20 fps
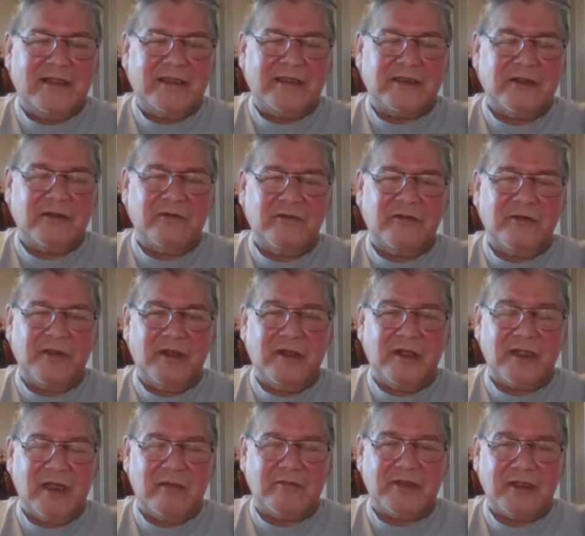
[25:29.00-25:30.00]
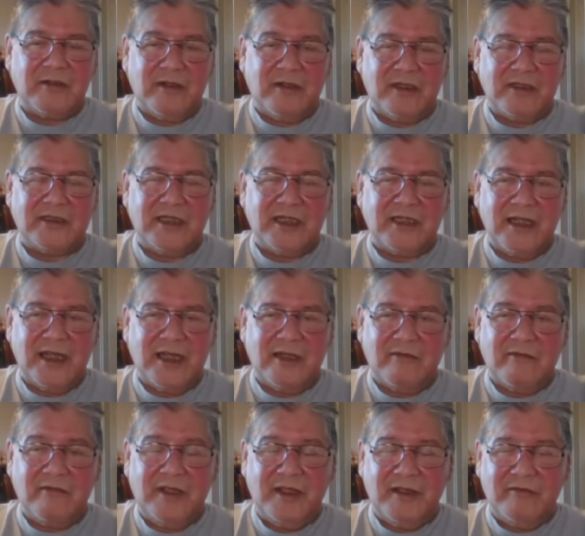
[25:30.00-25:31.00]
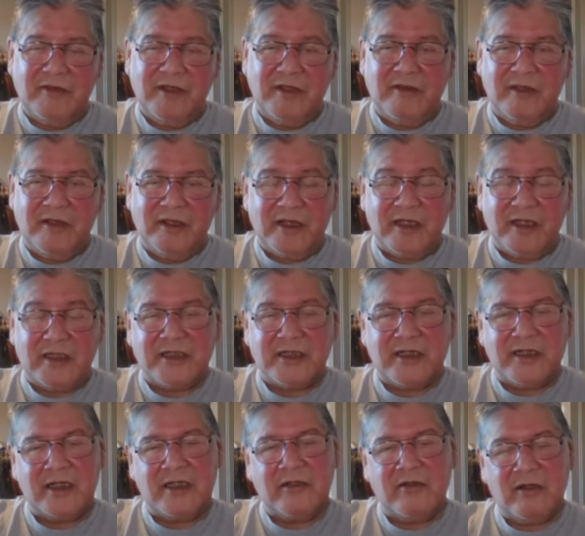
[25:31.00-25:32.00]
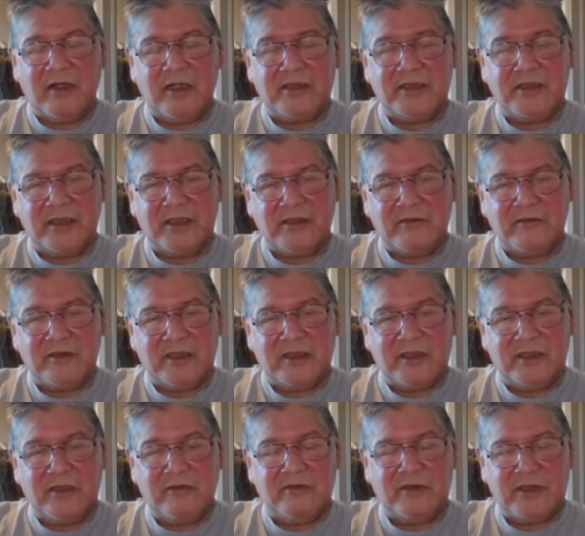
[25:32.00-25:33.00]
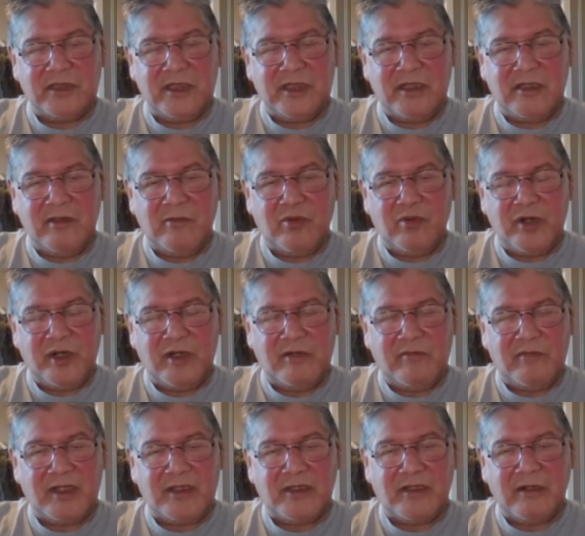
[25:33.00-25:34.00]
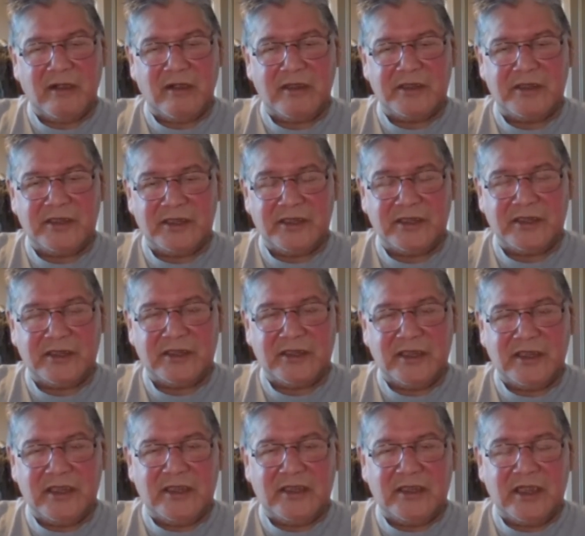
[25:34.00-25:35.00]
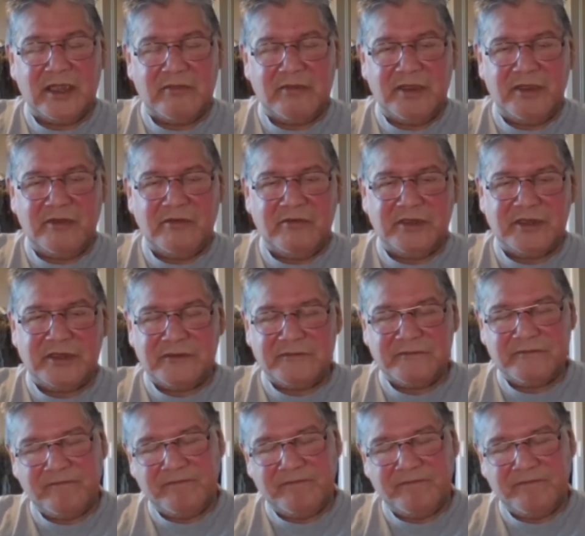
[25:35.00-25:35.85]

So we all come to knowledge like that, and we we, we got to start acknowledging the, those uh, important methodologies that we use.